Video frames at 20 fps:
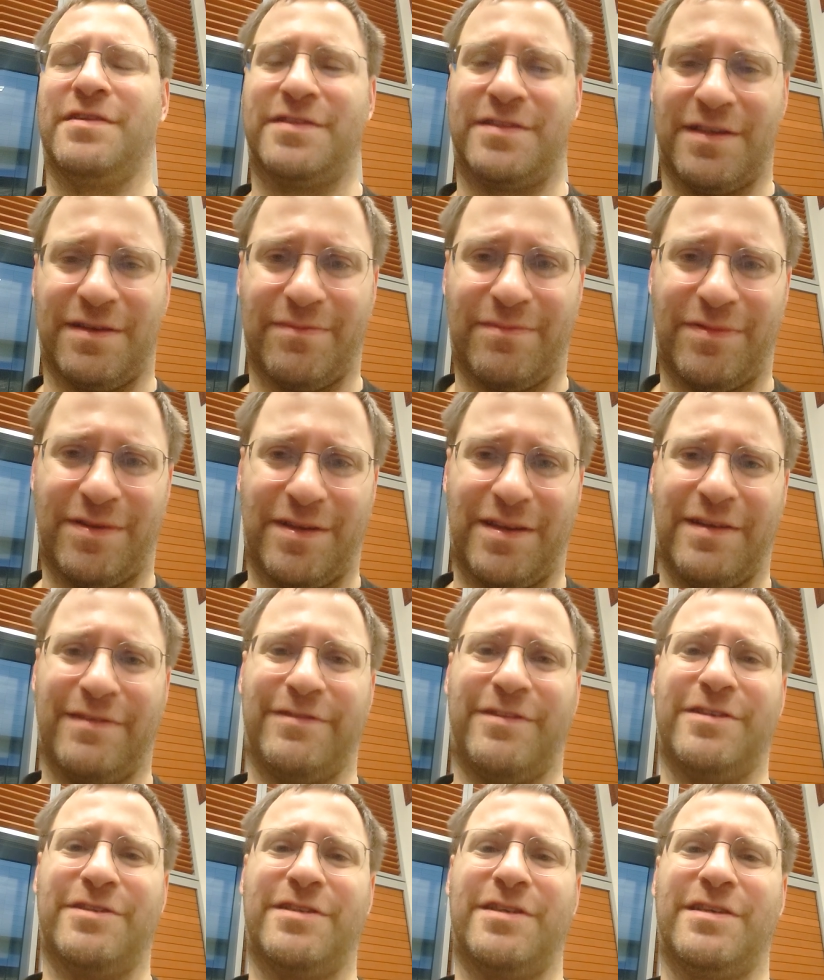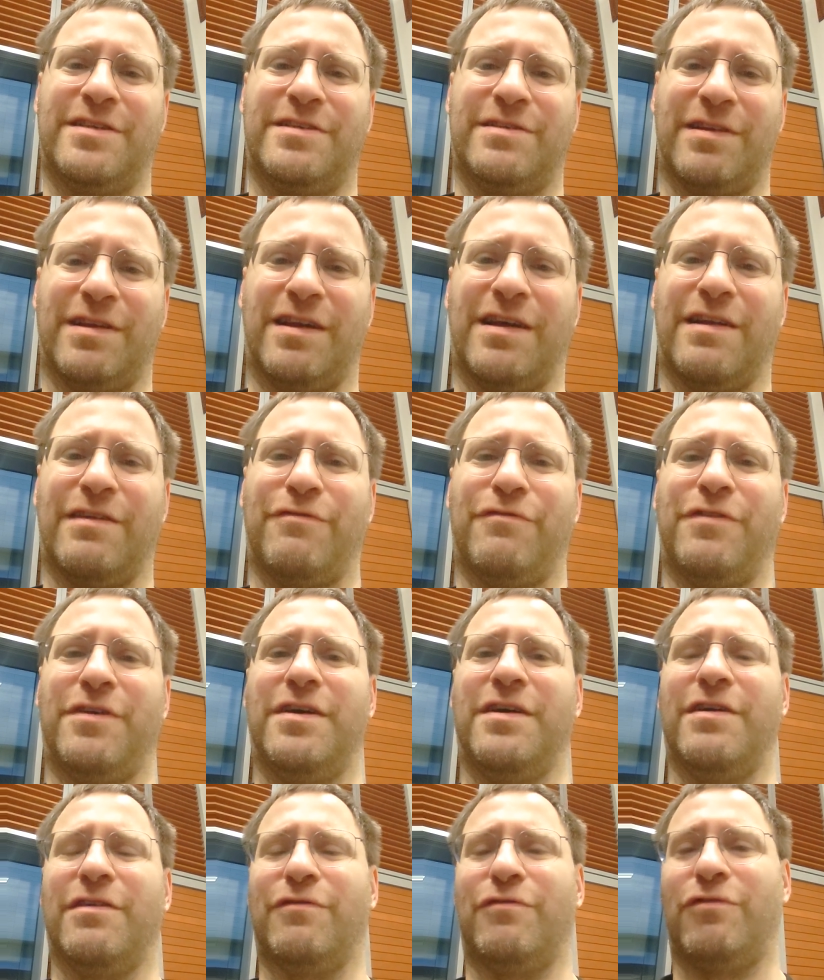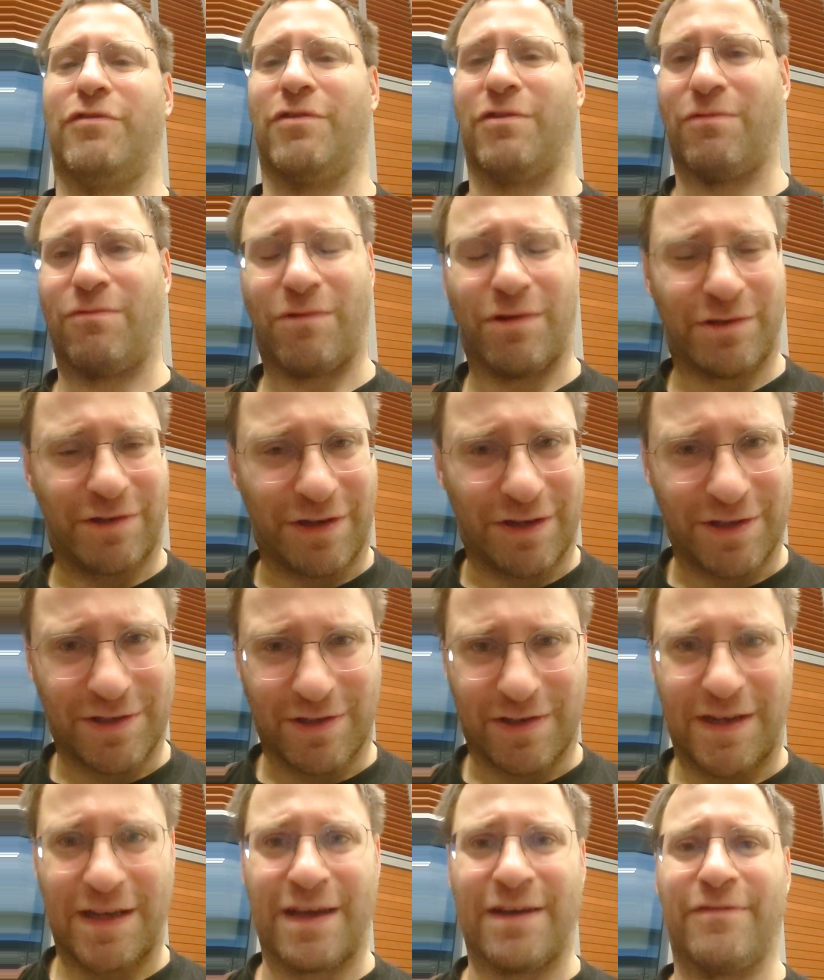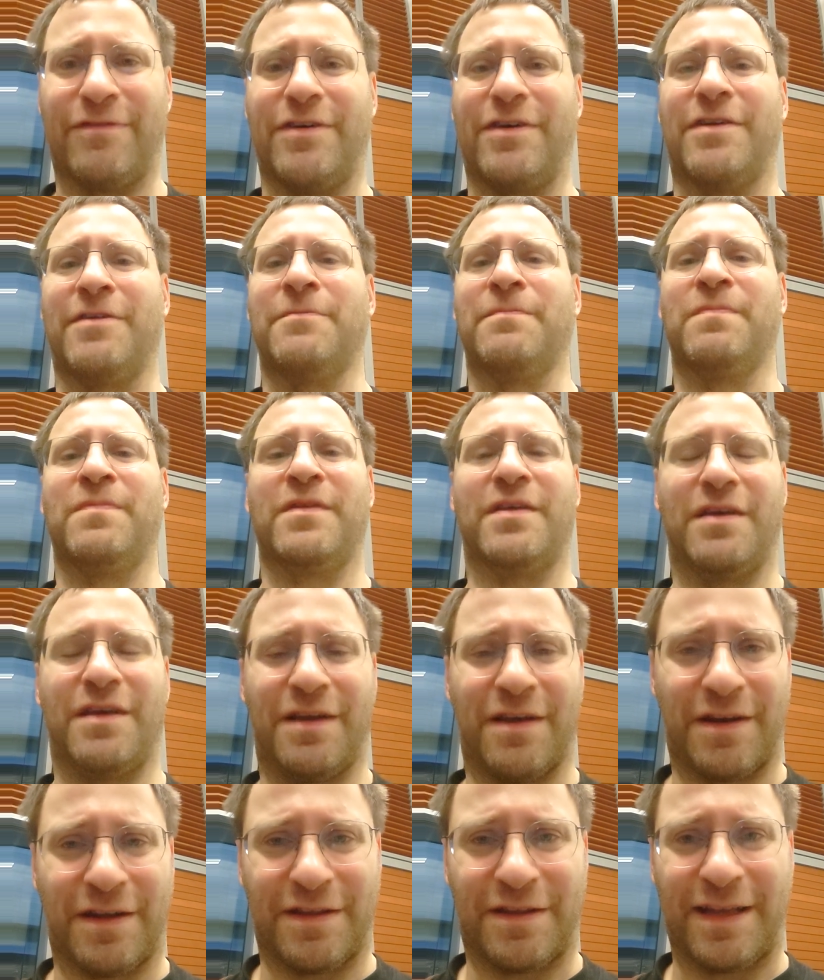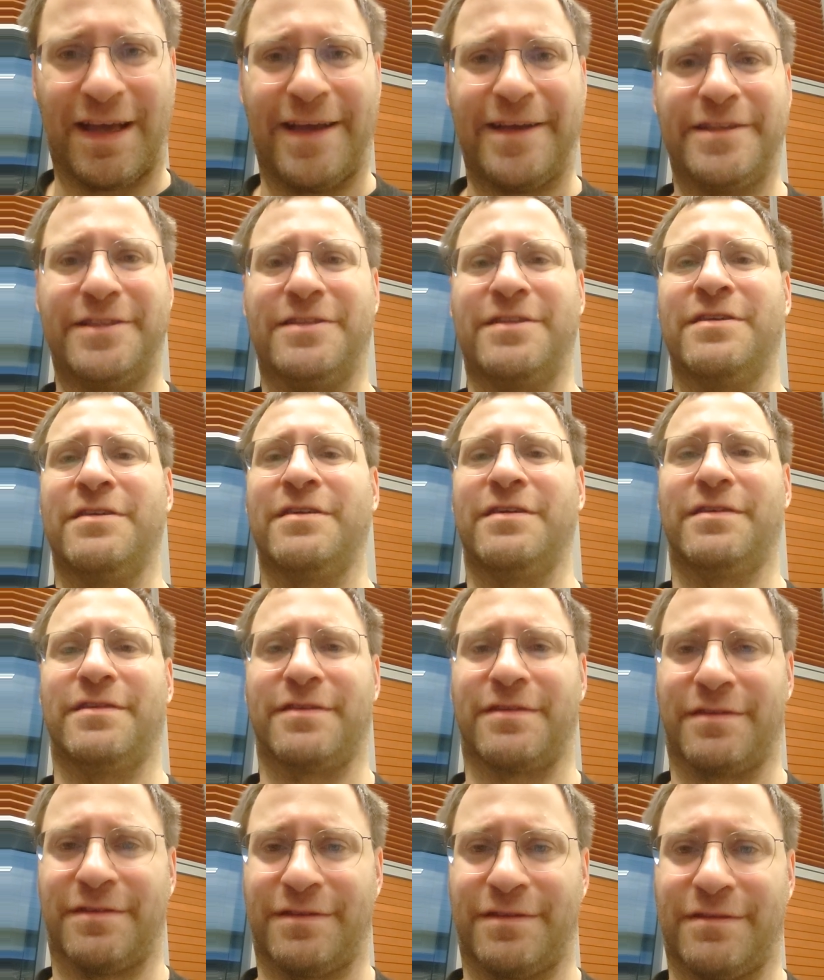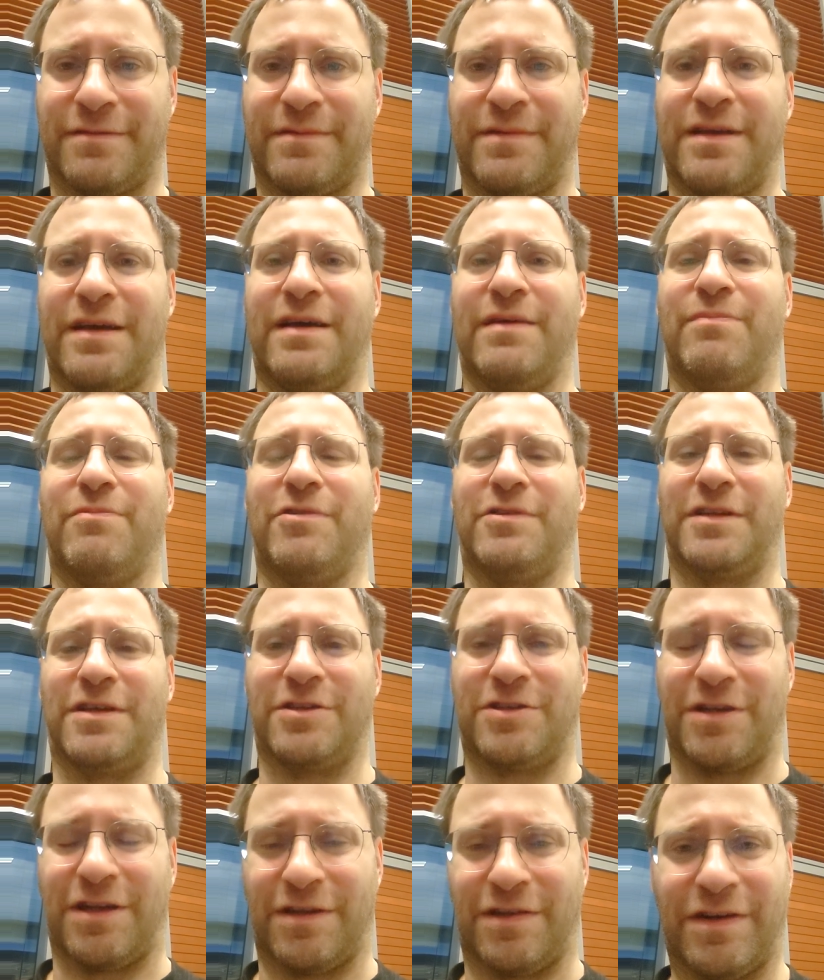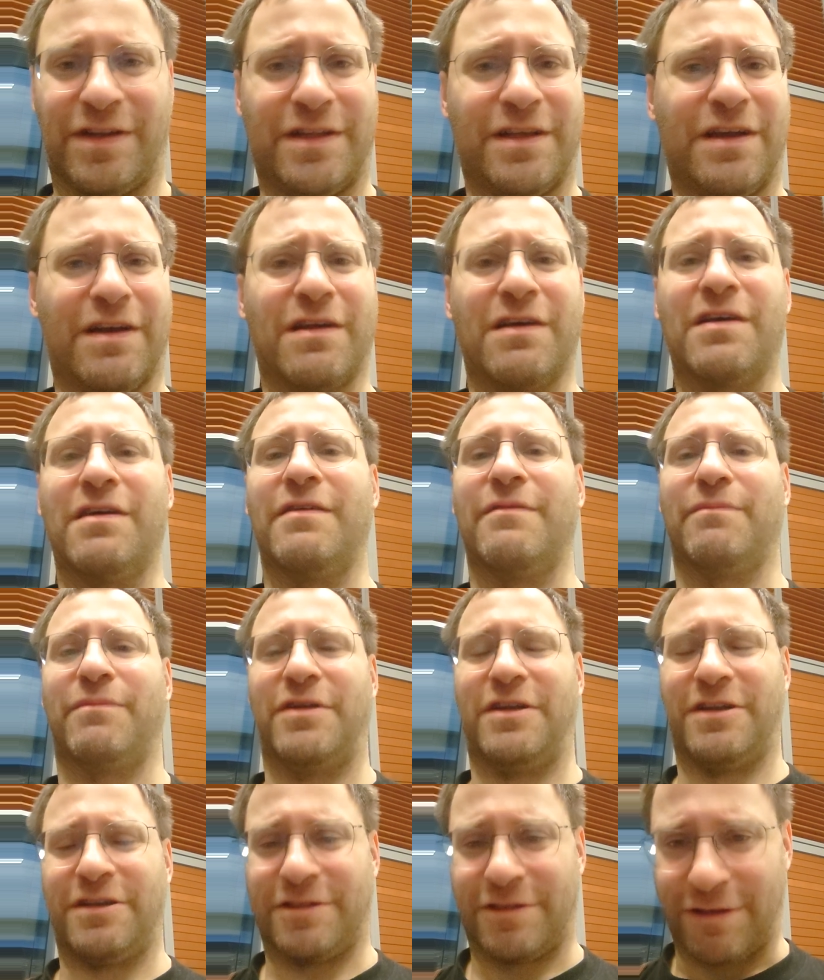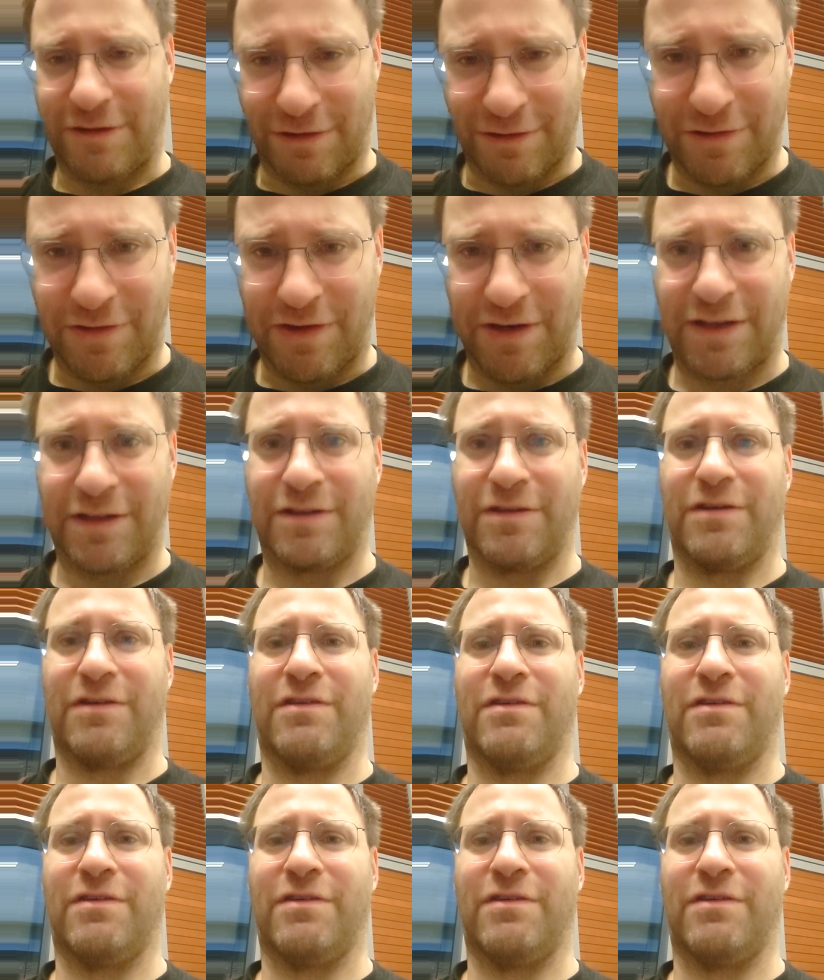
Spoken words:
simply if this historical figure for what reason ever irritates the potential reader, please don't read